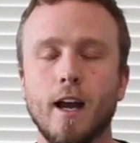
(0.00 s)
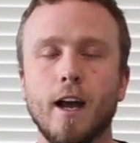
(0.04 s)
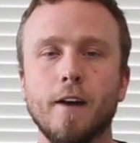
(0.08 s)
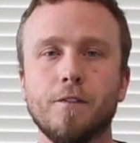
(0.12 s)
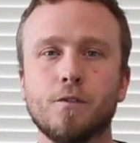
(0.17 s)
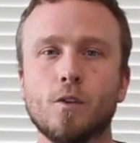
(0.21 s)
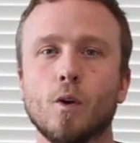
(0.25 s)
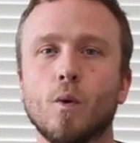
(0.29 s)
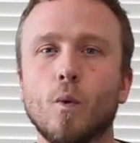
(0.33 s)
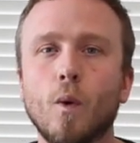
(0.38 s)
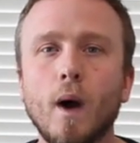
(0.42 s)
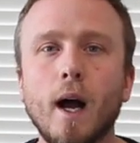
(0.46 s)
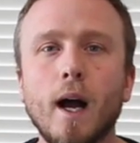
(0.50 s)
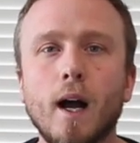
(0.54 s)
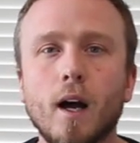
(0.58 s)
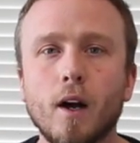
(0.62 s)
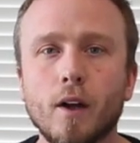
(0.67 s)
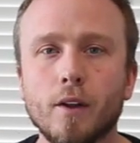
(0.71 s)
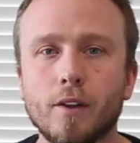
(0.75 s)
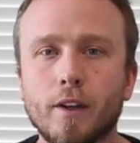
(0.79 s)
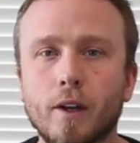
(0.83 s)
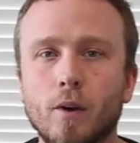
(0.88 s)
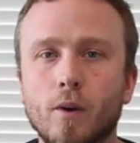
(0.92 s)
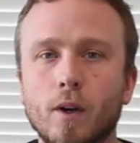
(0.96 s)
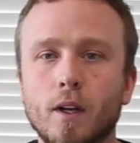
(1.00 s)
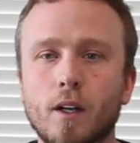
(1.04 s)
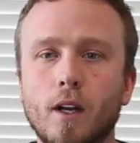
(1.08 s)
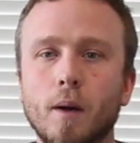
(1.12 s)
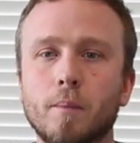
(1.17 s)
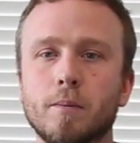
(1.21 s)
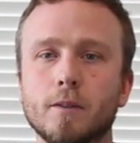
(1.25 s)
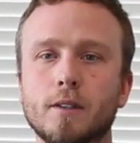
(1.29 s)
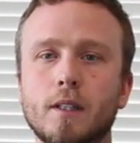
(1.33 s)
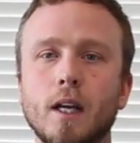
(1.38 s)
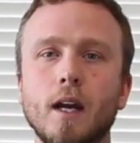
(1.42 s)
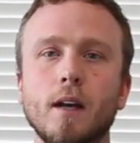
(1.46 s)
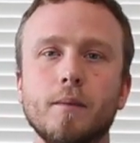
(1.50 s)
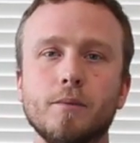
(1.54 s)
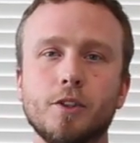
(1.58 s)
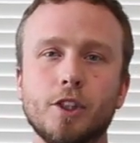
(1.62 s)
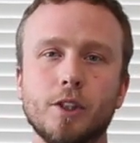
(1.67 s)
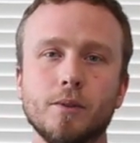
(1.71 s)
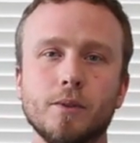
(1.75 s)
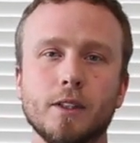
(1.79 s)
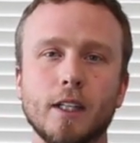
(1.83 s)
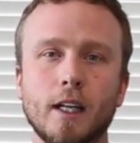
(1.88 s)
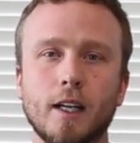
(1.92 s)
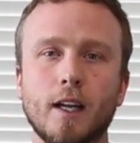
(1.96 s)
after a while, there were a couple times
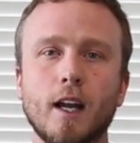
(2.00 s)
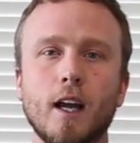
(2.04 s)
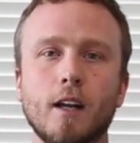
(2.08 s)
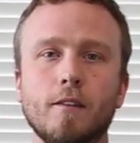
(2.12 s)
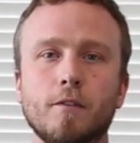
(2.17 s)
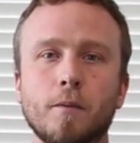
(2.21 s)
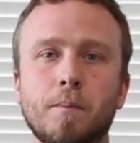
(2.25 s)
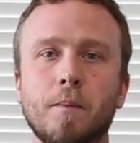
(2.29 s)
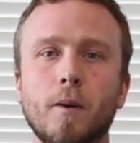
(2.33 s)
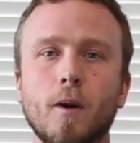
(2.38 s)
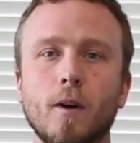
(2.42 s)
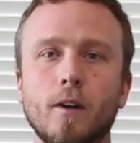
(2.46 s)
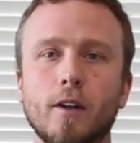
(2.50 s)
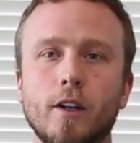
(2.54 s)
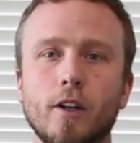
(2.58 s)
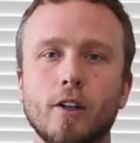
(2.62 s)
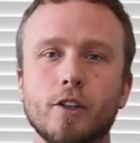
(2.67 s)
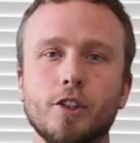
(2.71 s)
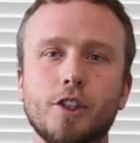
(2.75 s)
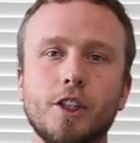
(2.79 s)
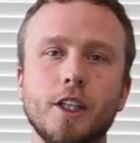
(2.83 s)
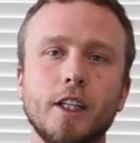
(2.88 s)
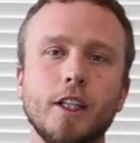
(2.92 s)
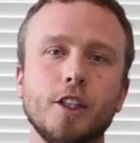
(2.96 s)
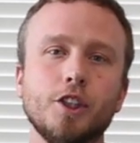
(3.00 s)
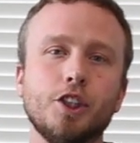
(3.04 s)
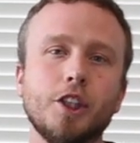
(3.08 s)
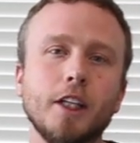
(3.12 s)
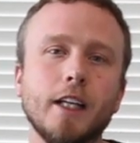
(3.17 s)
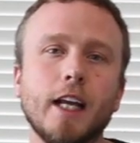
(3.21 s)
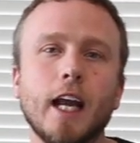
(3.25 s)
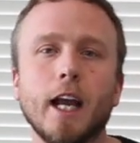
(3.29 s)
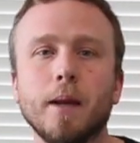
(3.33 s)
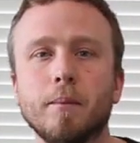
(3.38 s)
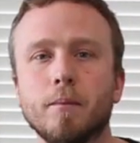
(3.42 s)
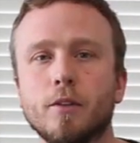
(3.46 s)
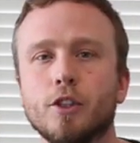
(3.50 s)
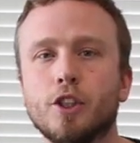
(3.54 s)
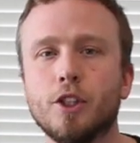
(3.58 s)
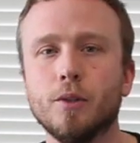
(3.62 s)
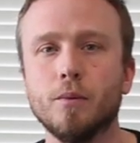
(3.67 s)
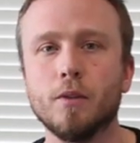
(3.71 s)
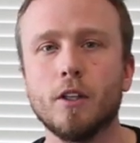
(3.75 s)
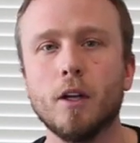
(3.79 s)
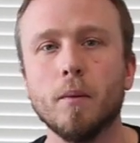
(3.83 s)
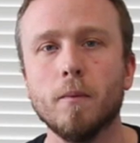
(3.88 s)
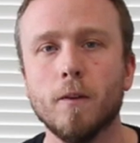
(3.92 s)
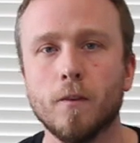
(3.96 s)
she was like kind of a partier.
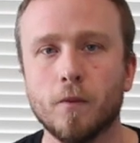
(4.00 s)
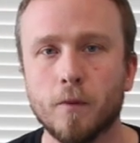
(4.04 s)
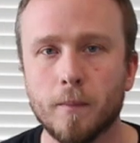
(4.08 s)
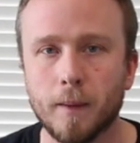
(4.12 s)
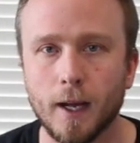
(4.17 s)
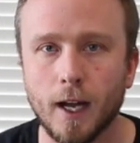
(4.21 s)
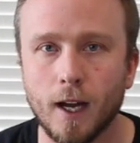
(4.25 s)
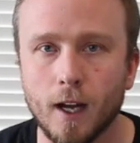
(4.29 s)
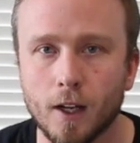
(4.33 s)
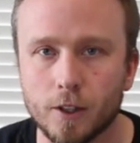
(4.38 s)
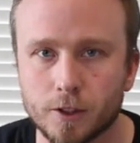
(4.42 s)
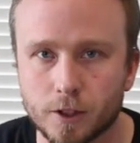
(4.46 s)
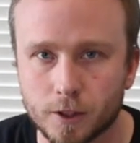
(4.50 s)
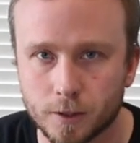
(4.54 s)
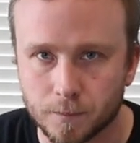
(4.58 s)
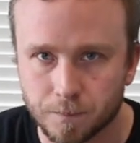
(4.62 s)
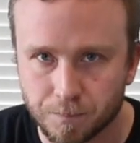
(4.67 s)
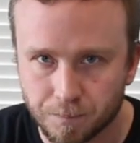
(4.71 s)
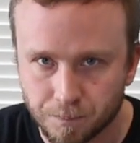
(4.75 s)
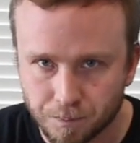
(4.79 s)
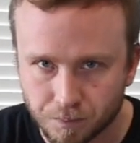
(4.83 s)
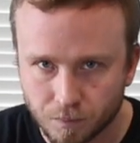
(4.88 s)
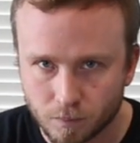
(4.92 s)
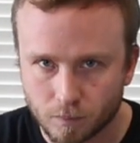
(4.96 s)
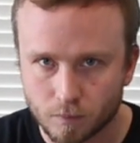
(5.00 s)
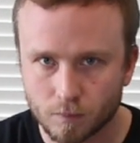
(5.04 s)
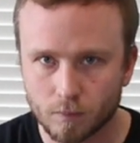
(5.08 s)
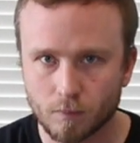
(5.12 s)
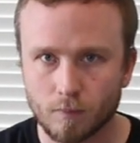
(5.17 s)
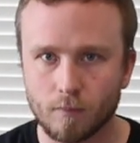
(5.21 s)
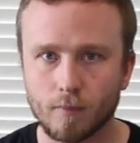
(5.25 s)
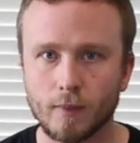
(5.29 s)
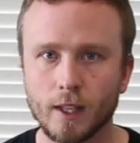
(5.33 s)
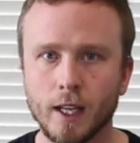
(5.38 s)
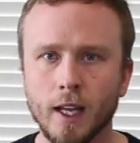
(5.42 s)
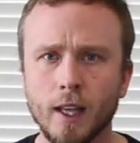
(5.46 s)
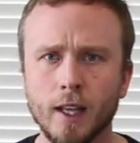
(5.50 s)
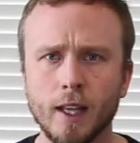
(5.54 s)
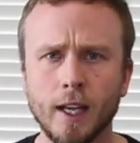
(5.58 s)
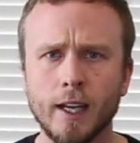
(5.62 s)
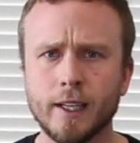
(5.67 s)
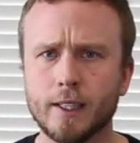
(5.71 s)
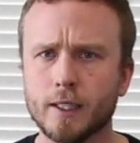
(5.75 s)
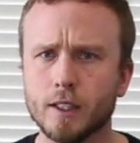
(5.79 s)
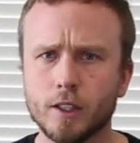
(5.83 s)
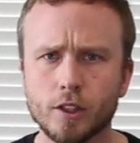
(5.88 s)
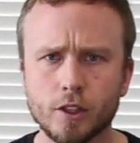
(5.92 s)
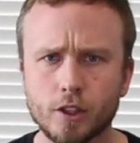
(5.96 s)
She would come over to my house at
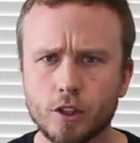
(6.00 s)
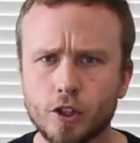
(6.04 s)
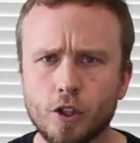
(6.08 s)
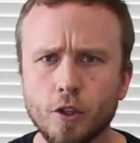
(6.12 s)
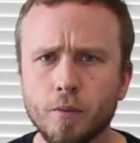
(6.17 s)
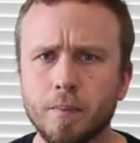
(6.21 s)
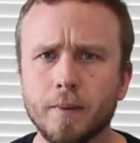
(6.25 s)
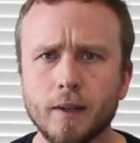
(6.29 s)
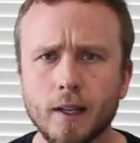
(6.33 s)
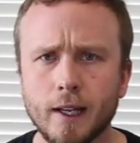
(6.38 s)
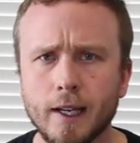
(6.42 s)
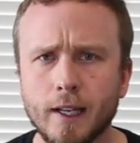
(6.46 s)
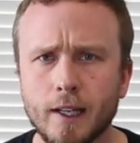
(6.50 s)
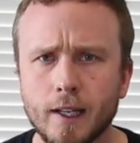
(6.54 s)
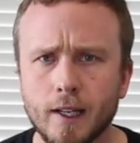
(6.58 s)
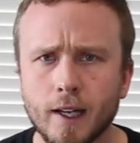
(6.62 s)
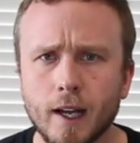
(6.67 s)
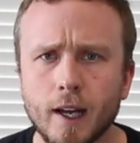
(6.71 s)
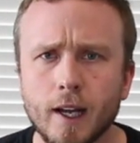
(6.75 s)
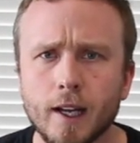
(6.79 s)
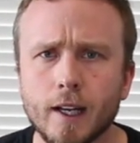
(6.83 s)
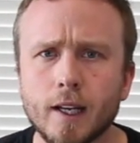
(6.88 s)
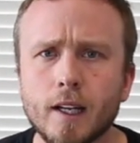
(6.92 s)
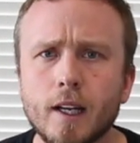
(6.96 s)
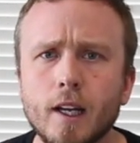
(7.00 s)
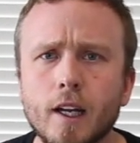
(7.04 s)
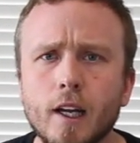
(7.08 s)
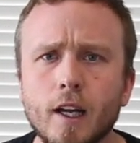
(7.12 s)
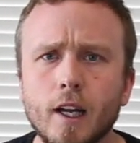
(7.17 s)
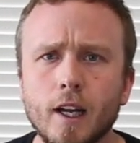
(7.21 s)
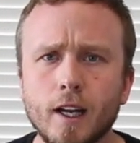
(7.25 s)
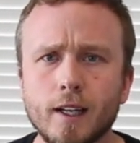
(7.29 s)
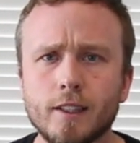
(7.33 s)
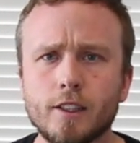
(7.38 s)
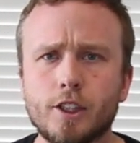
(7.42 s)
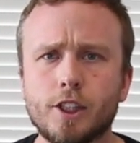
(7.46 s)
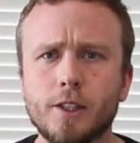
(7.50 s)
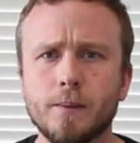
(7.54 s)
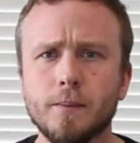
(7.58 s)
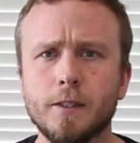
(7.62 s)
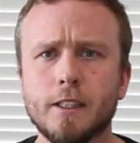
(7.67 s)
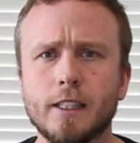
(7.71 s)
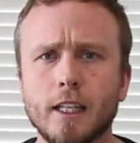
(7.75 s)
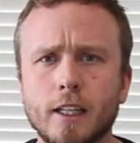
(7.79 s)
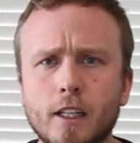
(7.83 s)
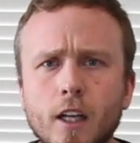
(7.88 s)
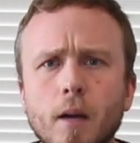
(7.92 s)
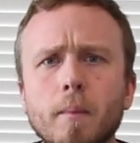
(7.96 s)
like super late at night, and she
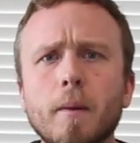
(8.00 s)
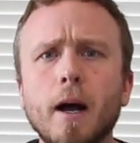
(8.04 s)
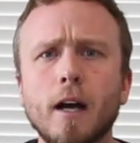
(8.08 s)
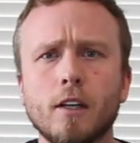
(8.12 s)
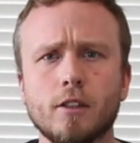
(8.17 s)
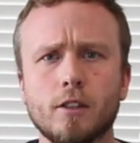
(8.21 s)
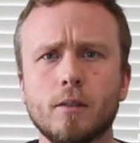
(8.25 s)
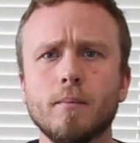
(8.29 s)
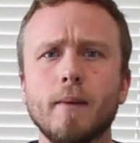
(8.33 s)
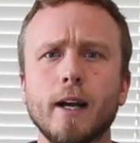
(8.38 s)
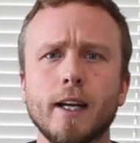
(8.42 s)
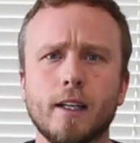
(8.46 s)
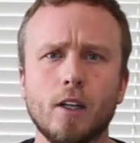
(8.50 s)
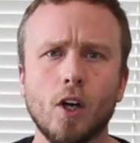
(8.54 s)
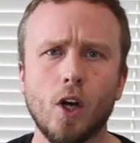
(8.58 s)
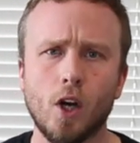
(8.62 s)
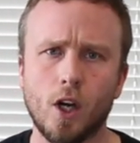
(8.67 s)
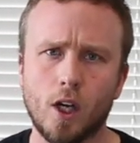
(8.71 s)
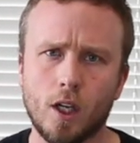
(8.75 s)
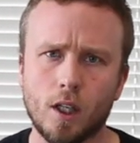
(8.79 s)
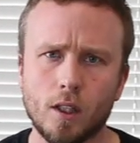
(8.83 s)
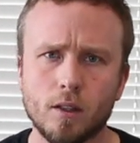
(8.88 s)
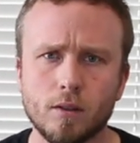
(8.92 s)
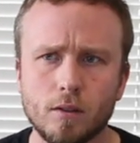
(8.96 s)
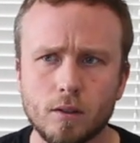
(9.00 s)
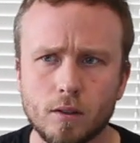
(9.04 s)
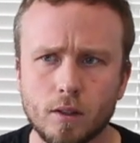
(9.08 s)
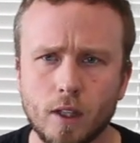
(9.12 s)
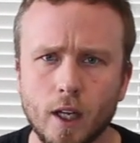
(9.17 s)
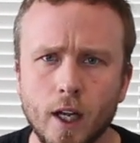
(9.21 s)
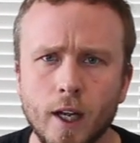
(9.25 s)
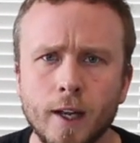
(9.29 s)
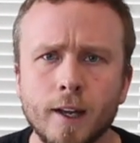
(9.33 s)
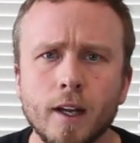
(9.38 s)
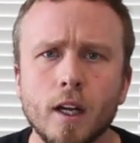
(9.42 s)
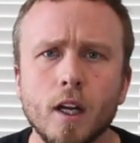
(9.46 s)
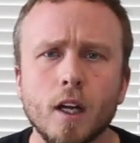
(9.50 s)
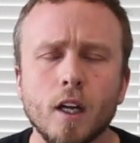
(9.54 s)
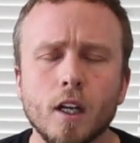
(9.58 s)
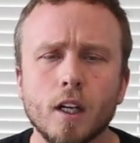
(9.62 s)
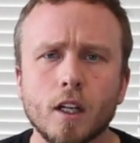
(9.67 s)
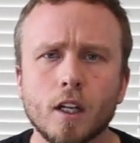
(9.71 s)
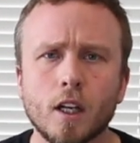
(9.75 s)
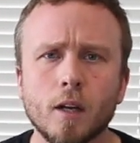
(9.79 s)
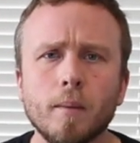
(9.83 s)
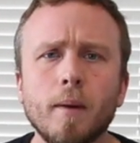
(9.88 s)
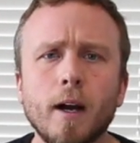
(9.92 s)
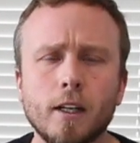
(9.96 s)
would say, come out to my car. Okay,
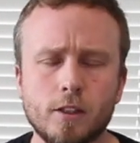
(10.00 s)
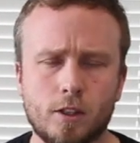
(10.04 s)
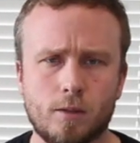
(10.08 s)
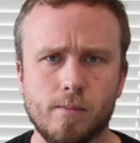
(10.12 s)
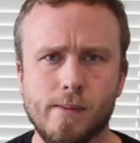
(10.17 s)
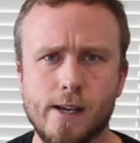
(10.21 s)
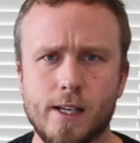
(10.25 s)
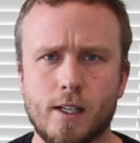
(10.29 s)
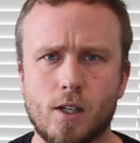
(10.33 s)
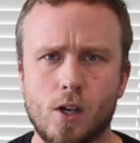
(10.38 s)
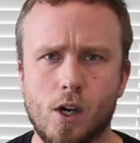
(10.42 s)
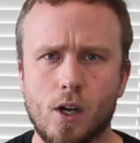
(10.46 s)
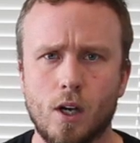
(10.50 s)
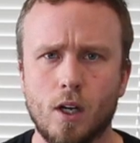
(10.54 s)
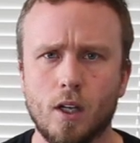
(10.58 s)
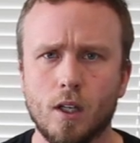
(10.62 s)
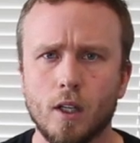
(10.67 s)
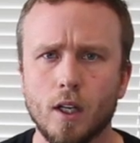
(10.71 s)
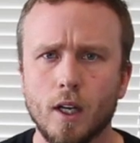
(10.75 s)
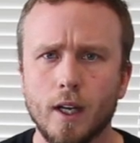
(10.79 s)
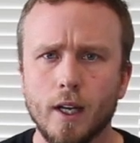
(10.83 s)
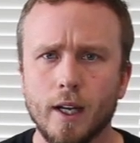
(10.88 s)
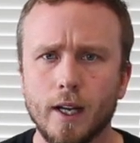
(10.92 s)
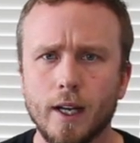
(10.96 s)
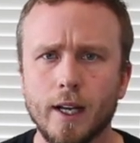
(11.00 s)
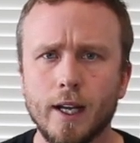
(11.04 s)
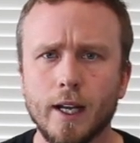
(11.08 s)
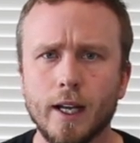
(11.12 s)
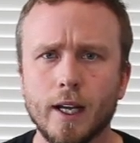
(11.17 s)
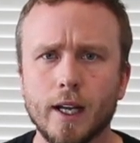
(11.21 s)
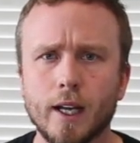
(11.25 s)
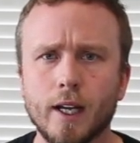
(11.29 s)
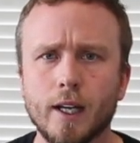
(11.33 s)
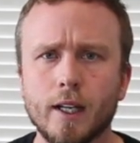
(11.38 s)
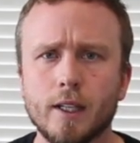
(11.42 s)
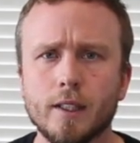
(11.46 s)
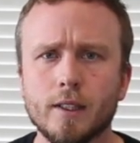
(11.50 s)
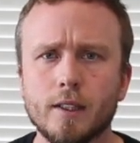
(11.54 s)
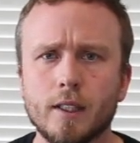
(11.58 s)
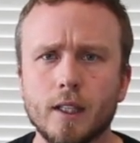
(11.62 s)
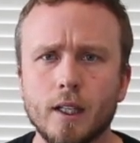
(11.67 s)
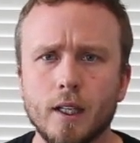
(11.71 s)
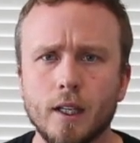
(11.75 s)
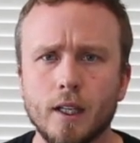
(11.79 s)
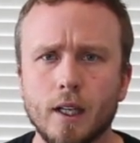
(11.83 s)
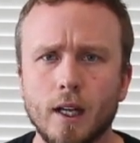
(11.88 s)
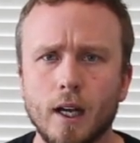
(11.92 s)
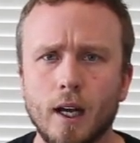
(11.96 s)
come out to my car. And
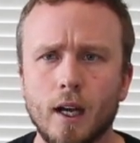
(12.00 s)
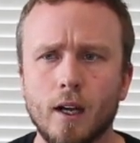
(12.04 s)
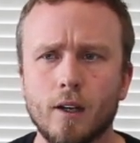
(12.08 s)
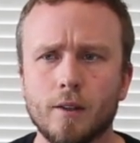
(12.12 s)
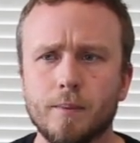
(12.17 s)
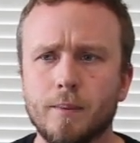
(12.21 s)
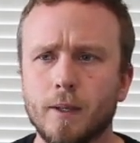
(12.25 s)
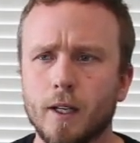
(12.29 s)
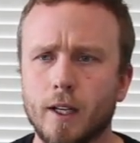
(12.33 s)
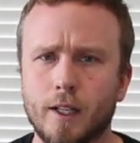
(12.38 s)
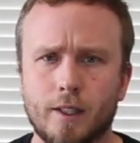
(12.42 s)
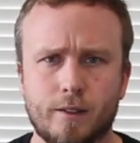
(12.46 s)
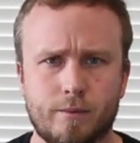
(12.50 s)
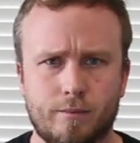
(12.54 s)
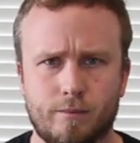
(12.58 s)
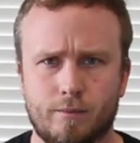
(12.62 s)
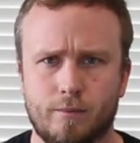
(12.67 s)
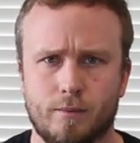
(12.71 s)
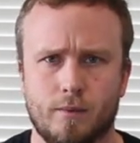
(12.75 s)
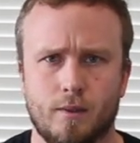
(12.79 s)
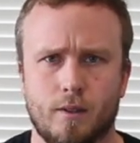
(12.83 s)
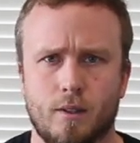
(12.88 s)
I would be like,